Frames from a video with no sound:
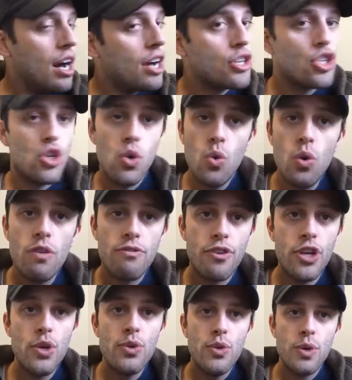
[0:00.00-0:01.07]
a tool for
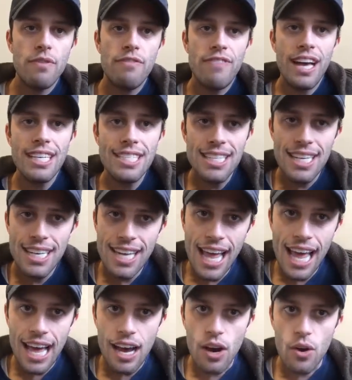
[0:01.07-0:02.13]
you to invest in
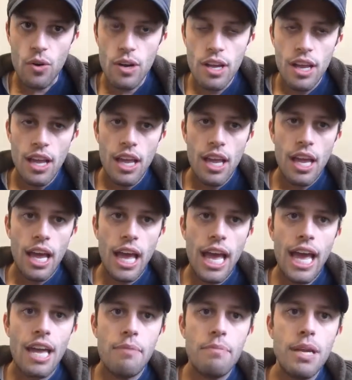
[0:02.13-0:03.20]
now
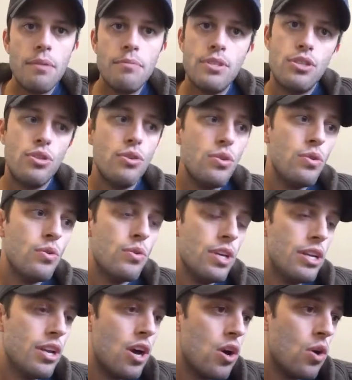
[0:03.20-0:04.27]
and be able
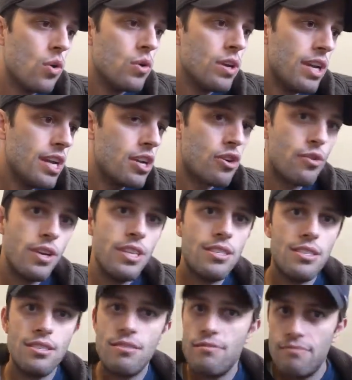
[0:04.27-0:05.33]
to,
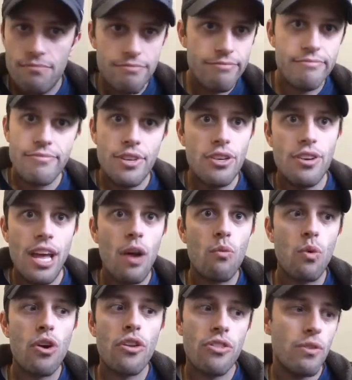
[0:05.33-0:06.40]
increase your net
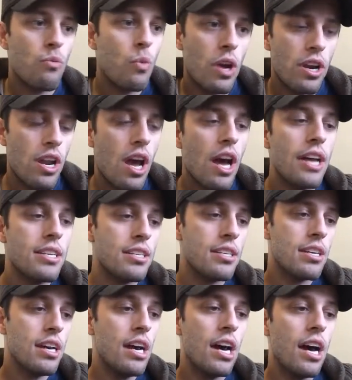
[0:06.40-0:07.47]
worth and whatnot.
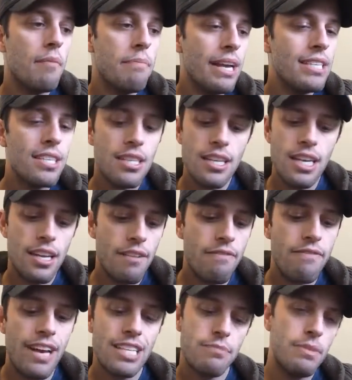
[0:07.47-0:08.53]
Basically an
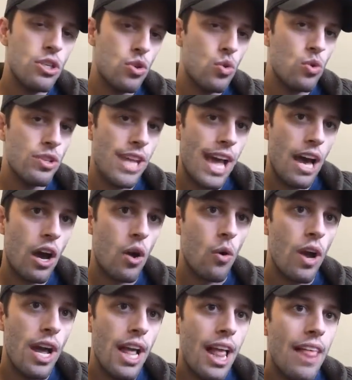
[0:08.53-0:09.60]
investment tool
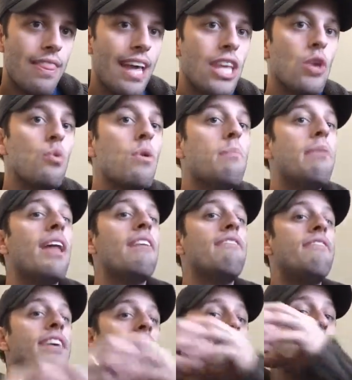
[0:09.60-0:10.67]
now that you will
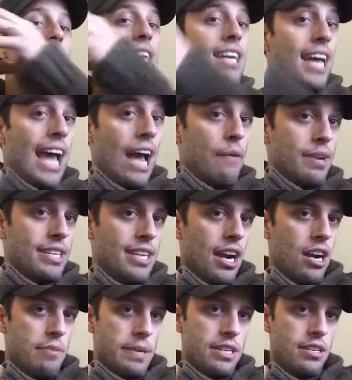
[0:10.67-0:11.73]
benefit at
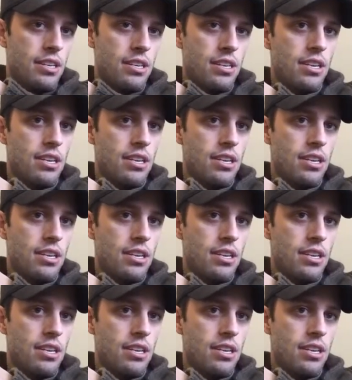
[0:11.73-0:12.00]
retirement.